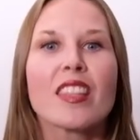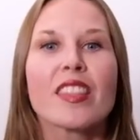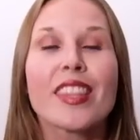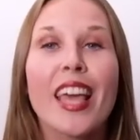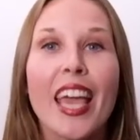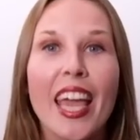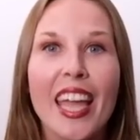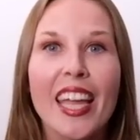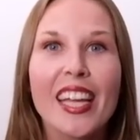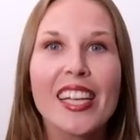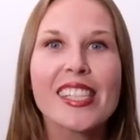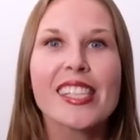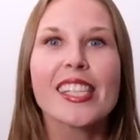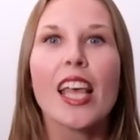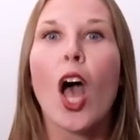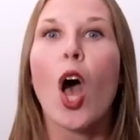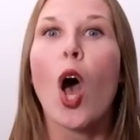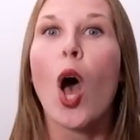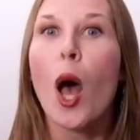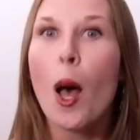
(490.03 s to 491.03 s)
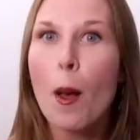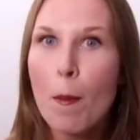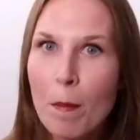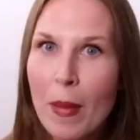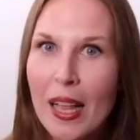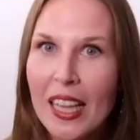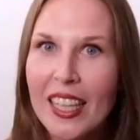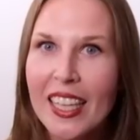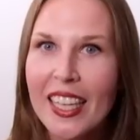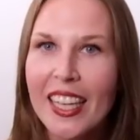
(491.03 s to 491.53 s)
Thanks a
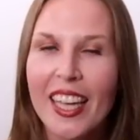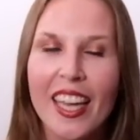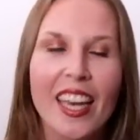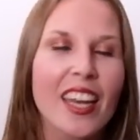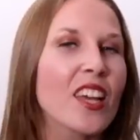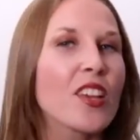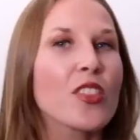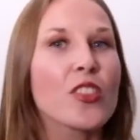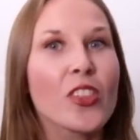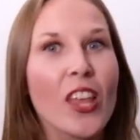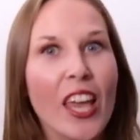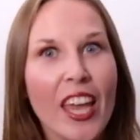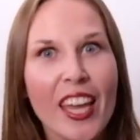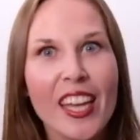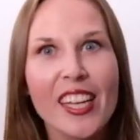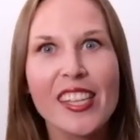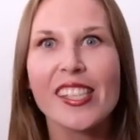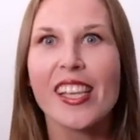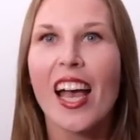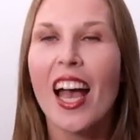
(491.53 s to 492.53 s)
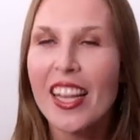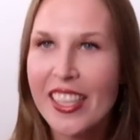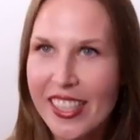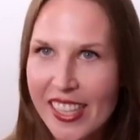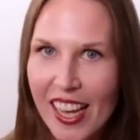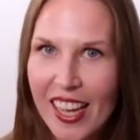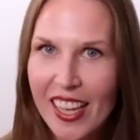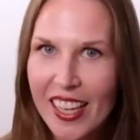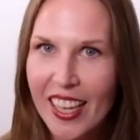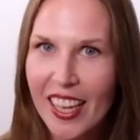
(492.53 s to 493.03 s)
million. Thanks a
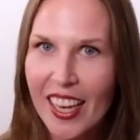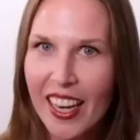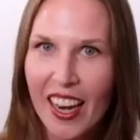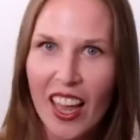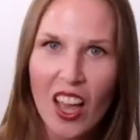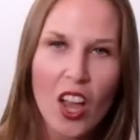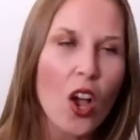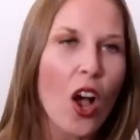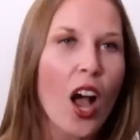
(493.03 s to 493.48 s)
ton.